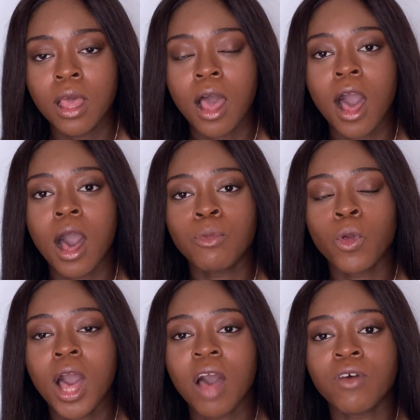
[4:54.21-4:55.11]
Um, you'll
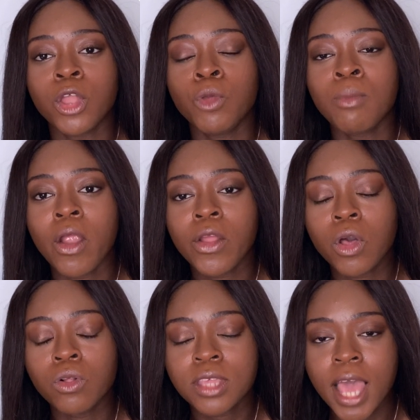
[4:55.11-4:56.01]
have a
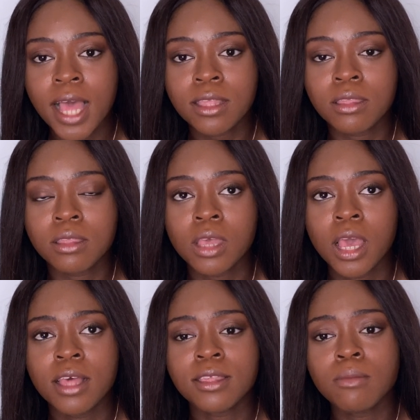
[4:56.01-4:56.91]
numerical test,
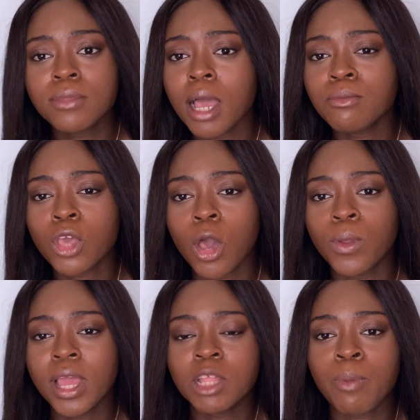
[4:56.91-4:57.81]
sometimes
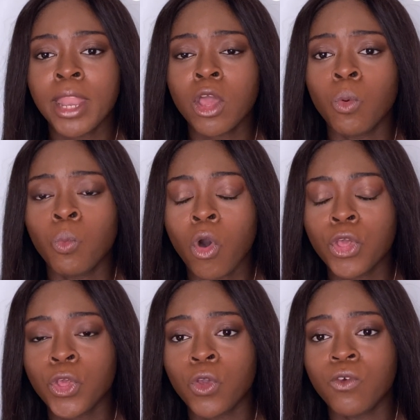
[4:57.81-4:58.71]
coding depending on
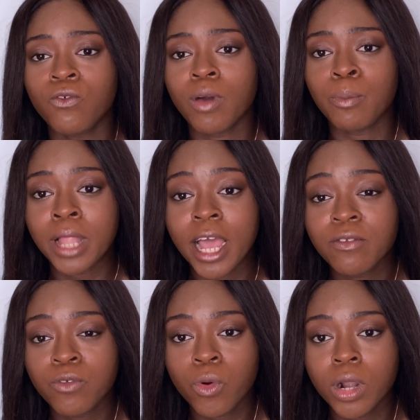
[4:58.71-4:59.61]
what you've applied
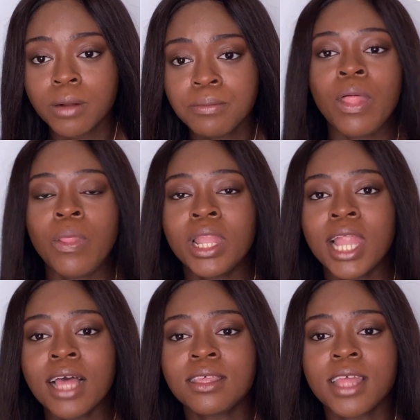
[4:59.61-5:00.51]
for. And then the
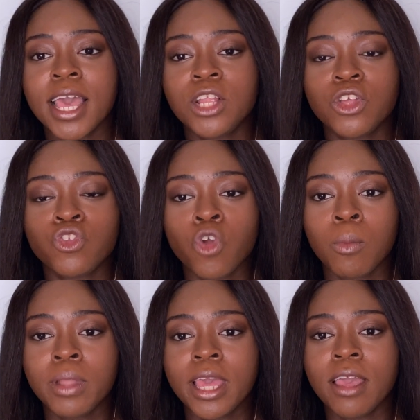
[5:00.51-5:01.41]
last stage is
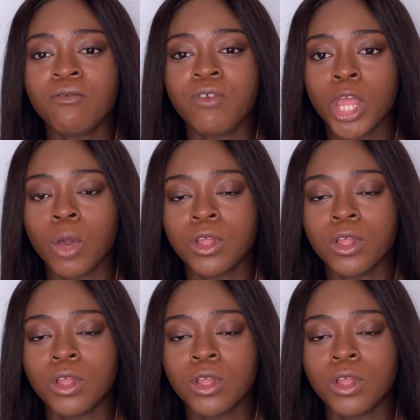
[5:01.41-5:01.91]
normally video